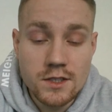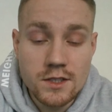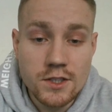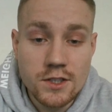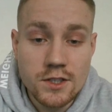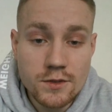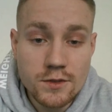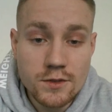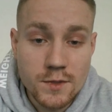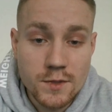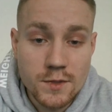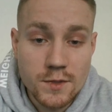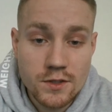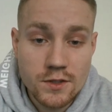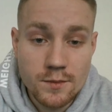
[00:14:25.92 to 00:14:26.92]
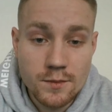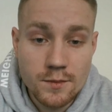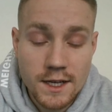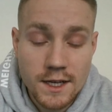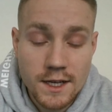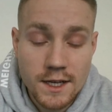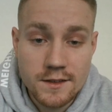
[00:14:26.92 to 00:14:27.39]
use my shoulder
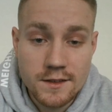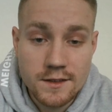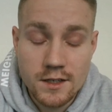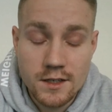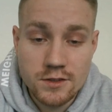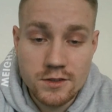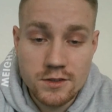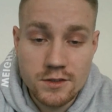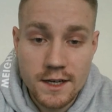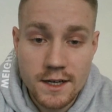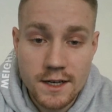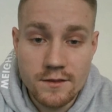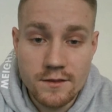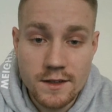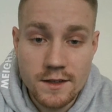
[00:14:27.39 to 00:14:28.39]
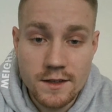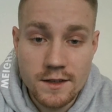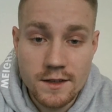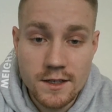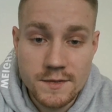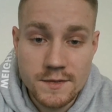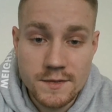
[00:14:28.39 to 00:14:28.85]
blades and how to activate
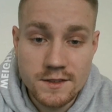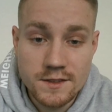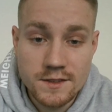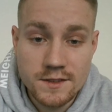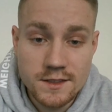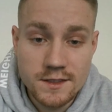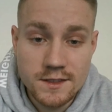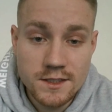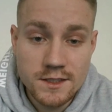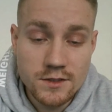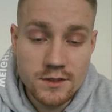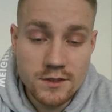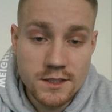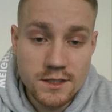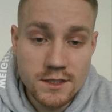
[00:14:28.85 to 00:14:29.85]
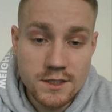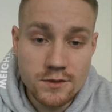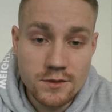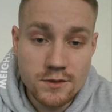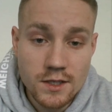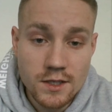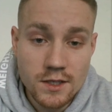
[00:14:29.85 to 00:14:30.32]
them. As you can see, you need
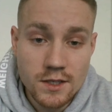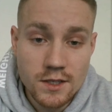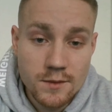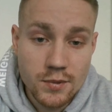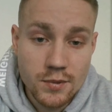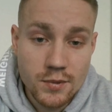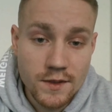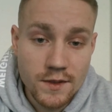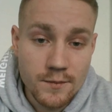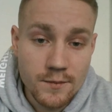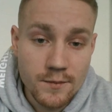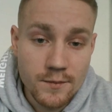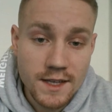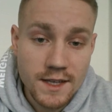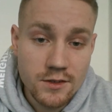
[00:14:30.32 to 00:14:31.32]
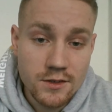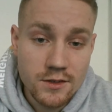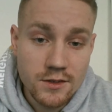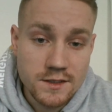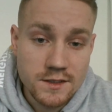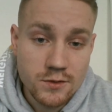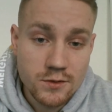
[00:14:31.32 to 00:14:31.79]
to pull them down
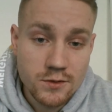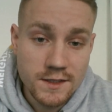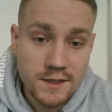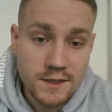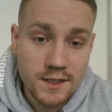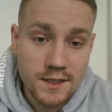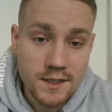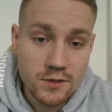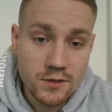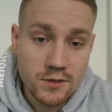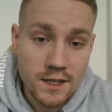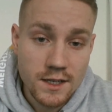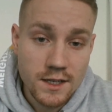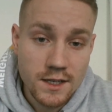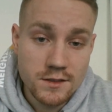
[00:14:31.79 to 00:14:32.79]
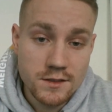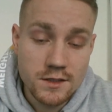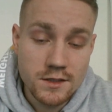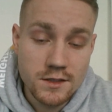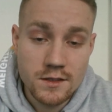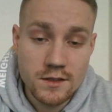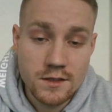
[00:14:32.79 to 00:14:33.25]
and squeeze them
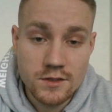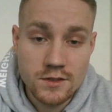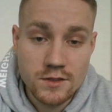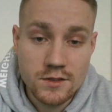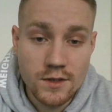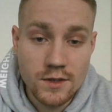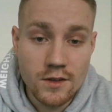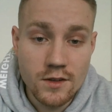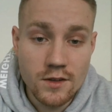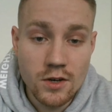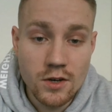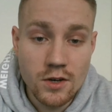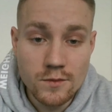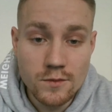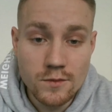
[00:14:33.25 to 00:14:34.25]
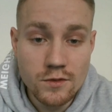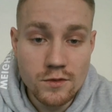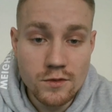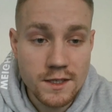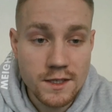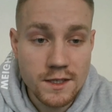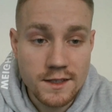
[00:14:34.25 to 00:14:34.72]
together during the whole
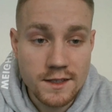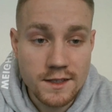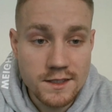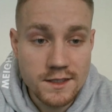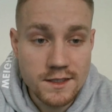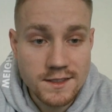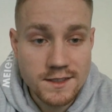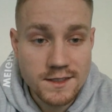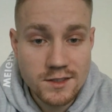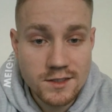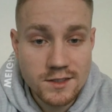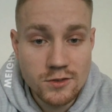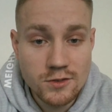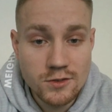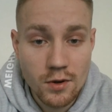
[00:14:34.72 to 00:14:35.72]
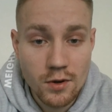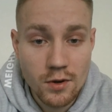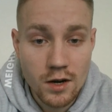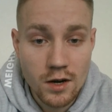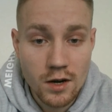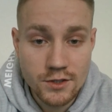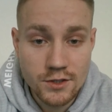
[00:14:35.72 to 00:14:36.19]
movement, and this is super
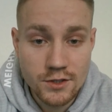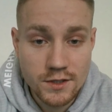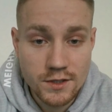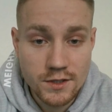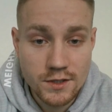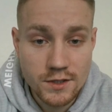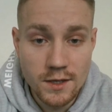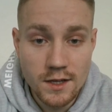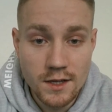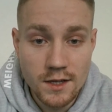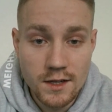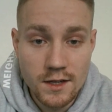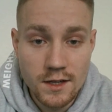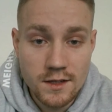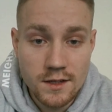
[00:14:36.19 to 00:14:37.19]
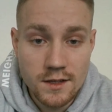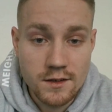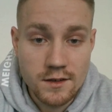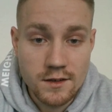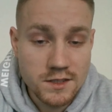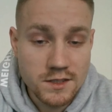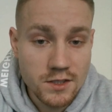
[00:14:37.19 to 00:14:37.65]
hard to keep. They
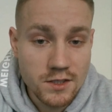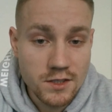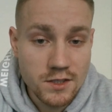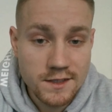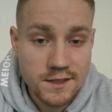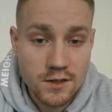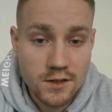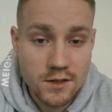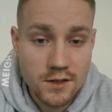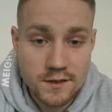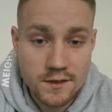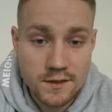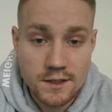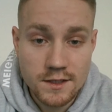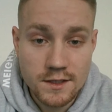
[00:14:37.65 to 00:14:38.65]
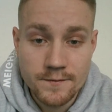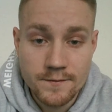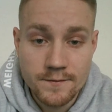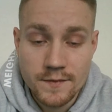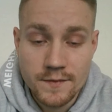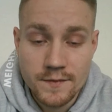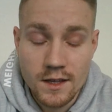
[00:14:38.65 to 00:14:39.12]
are so exhausting,
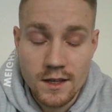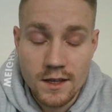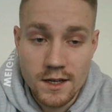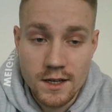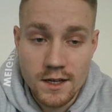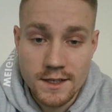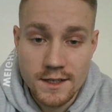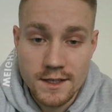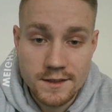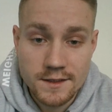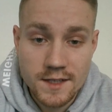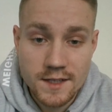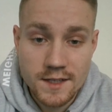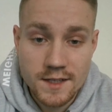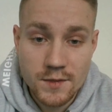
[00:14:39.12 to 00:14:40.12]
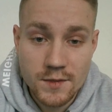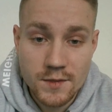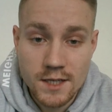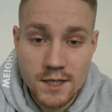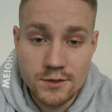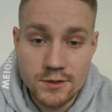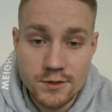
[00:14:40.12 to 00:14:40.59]
and at the same
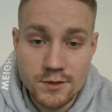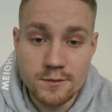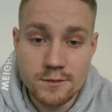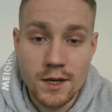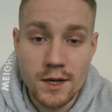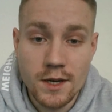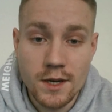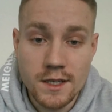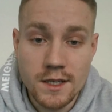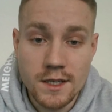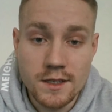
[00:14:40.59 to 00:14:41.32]
time you combine